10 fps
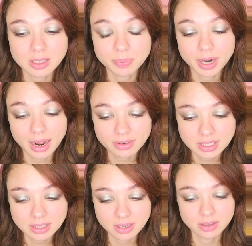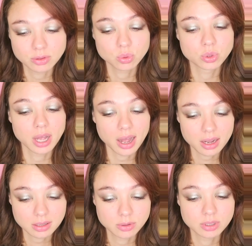the place where they
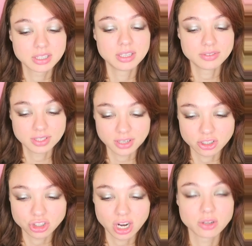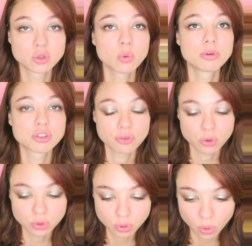give birth, so a uh,
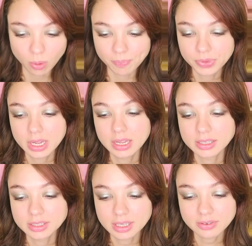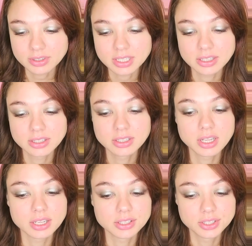maternity hospital. We need to call
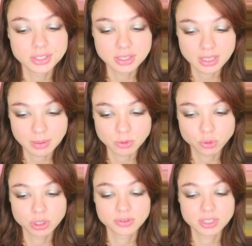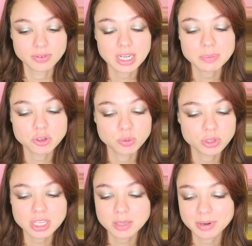911. Why didn't you
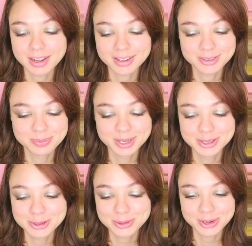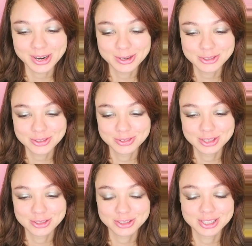go to the hospital earlier? You
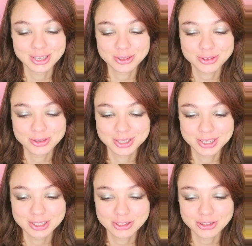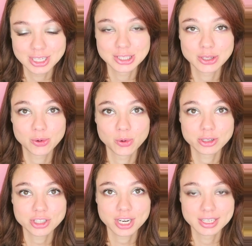knew you are gonna give birth, or you're like
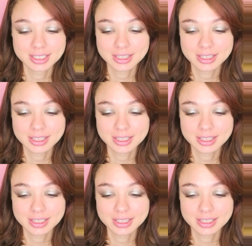a cat.